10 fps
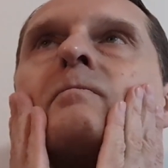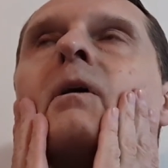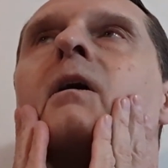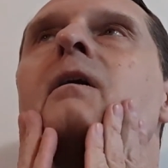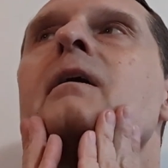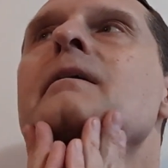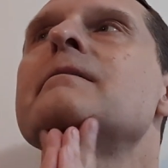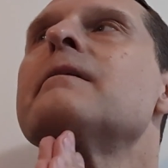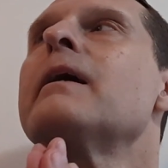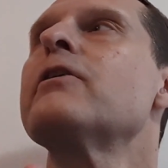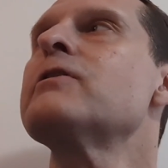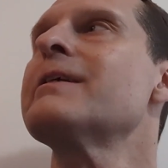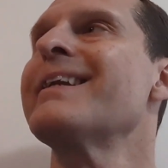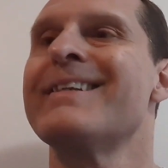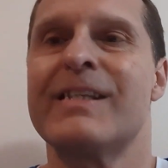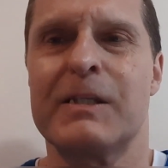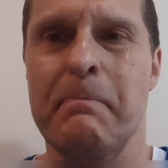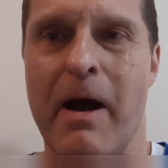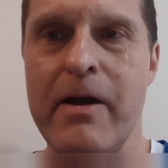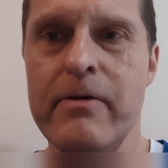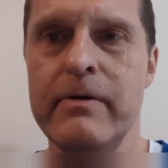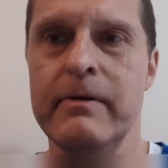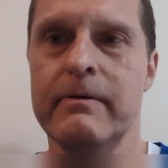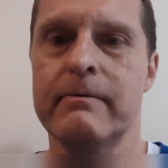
how do you say it, inspired?